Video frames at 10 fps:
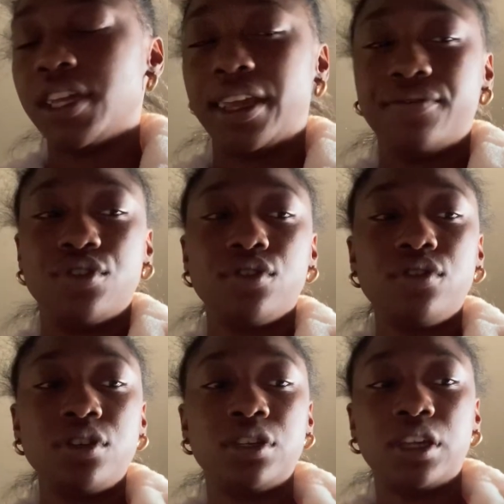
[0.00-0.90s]
If
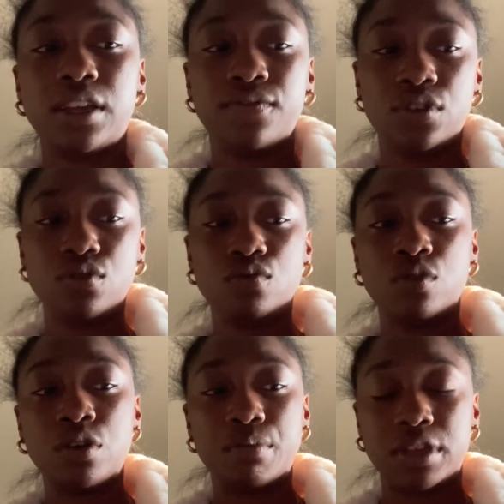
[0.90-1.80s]
you
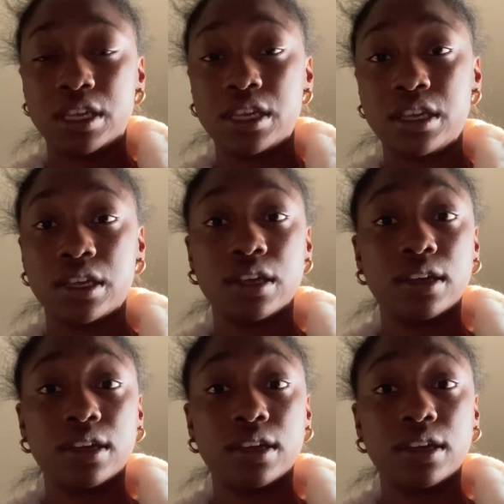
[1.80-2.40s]
want me